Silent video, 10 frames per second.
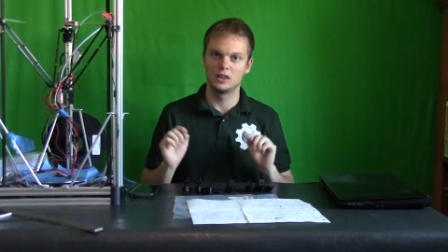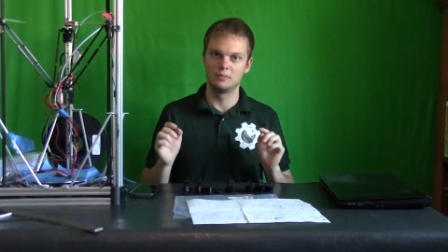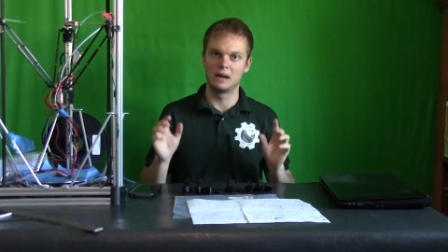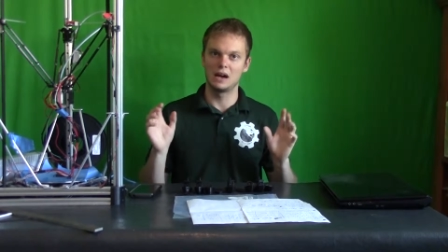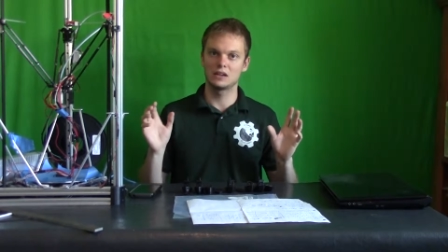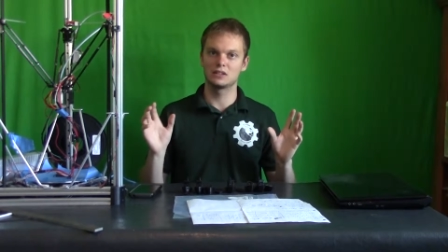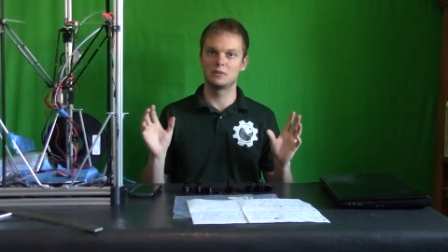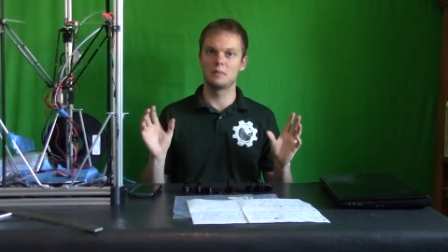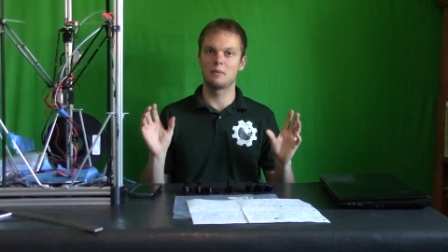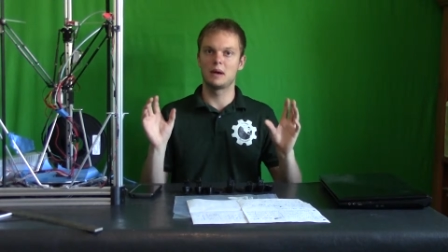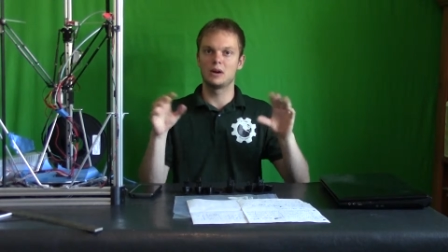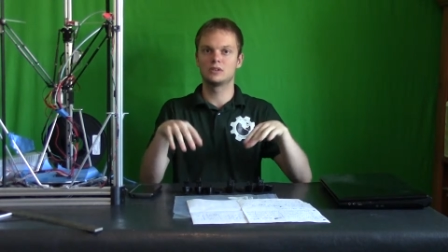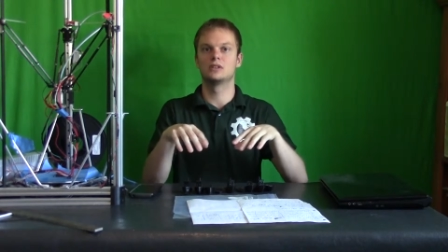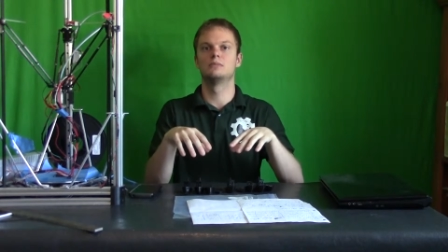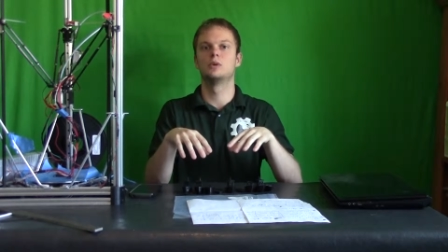The maximum
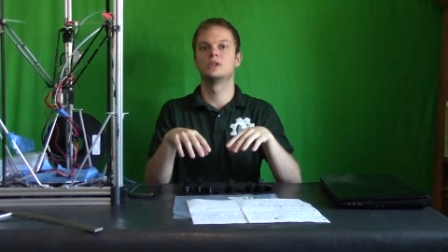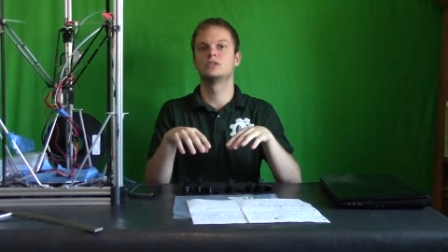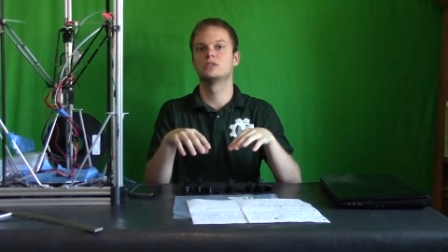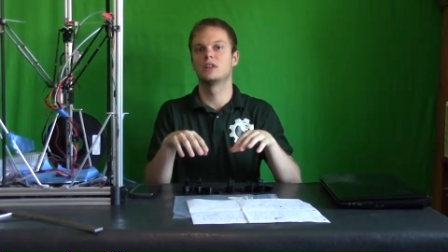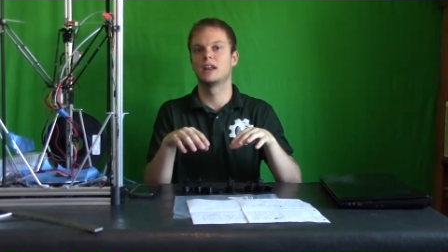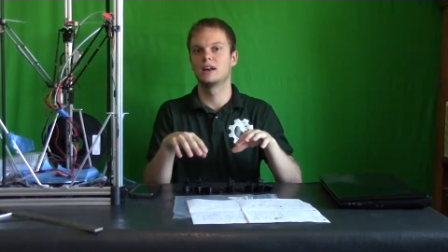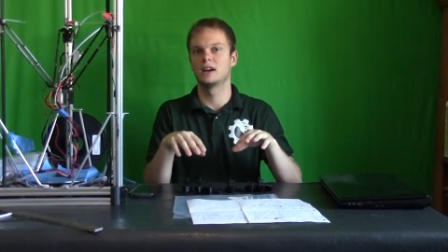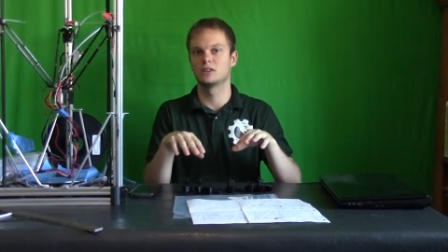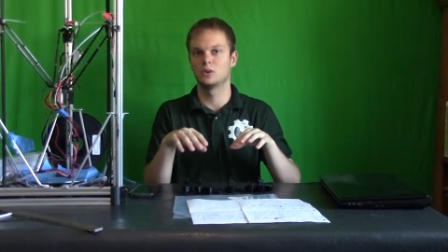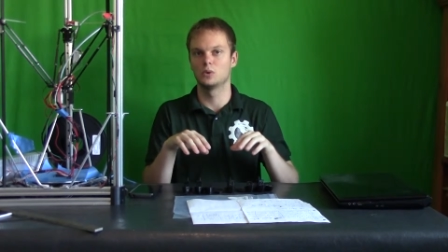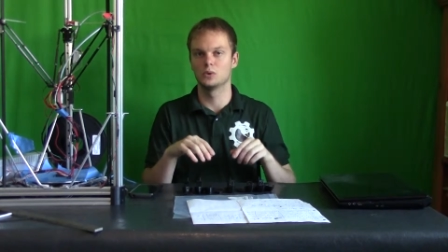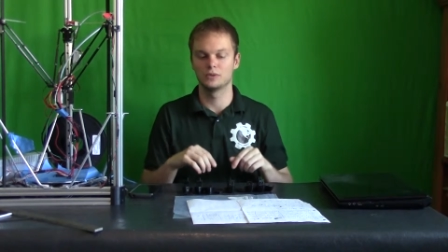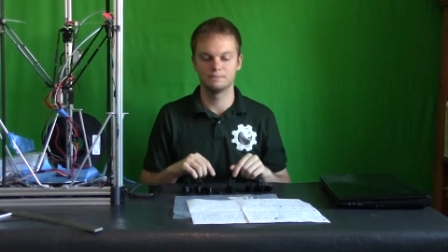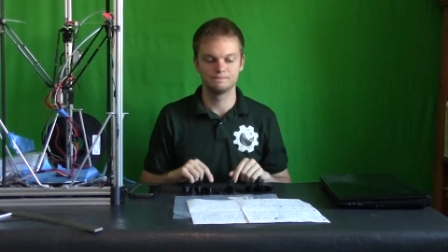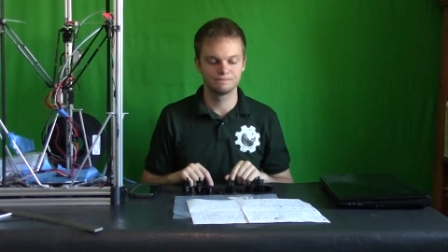amount of moisture that I got to hold.